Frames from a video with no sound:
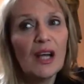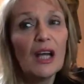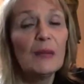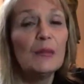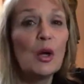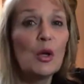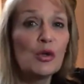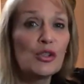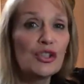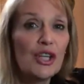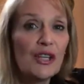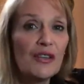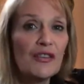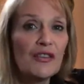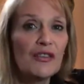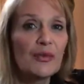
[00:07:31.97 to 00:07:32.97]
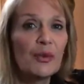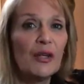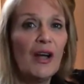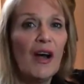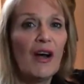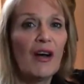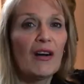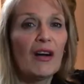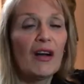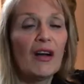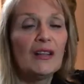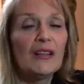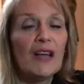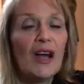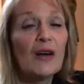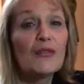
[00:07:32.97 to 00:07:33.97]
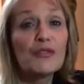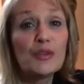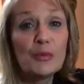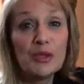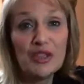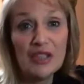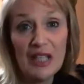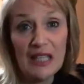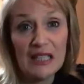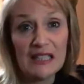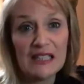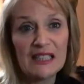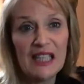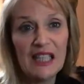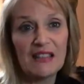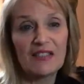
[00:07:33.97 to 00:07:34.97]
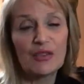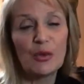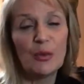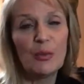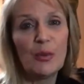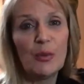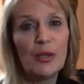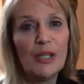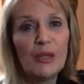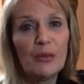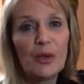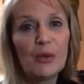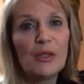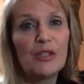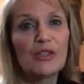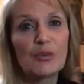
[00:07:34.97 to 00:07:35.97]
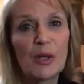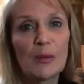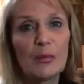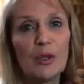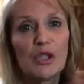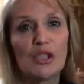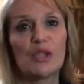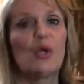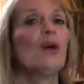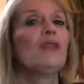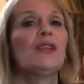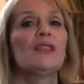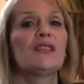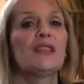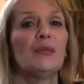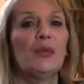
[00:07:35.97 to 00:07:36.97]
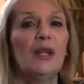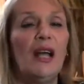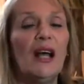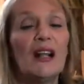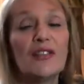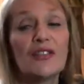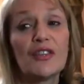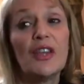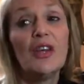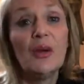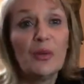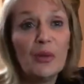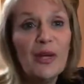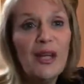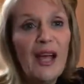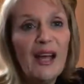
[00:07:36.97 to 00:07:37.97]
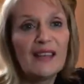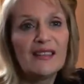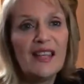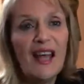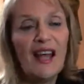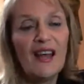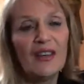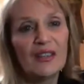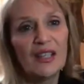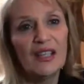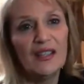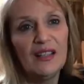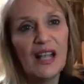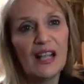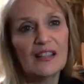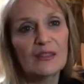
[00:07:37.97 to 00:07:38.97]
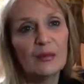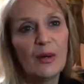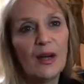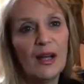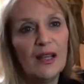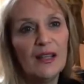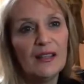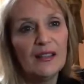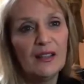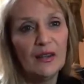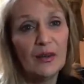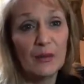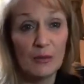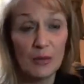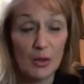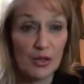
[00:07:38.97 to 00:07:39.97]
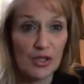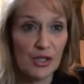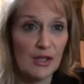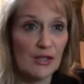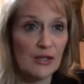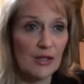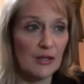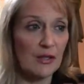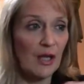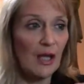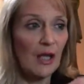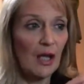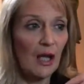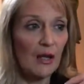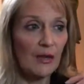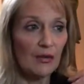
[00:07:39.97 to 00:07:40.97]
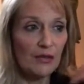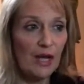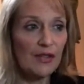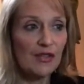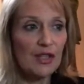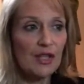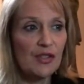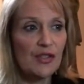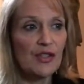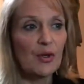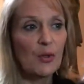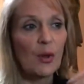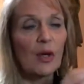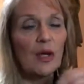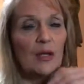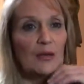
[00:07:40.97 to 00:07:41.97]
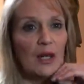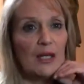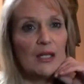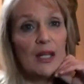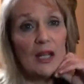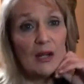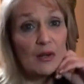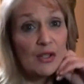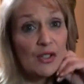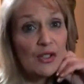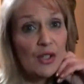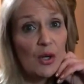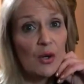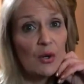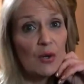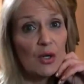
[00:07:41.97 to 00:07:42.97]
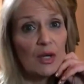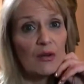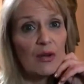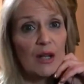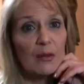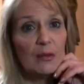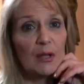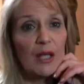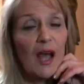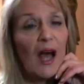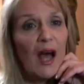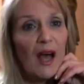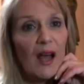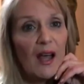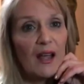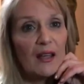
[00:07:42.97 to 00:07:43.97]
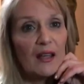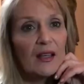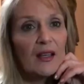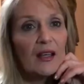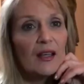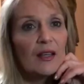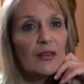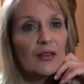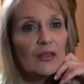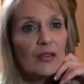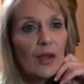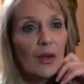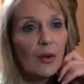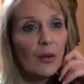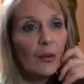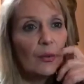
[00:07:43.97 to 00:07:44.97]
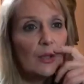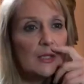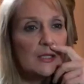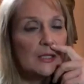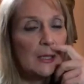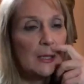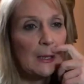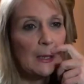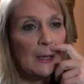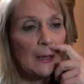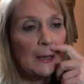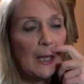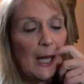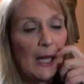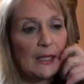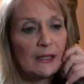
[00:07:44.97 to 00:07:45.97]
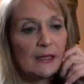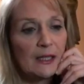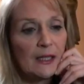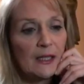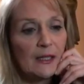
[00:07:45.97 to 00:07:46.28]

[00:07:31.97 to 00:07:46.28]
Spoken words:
emotions, when our uncomfortableness gets to a point where we just want to push it off on someone else, we act out. And that's why, you know, emotions and the resonance in the world right now is so incredibly high. So we're seeing that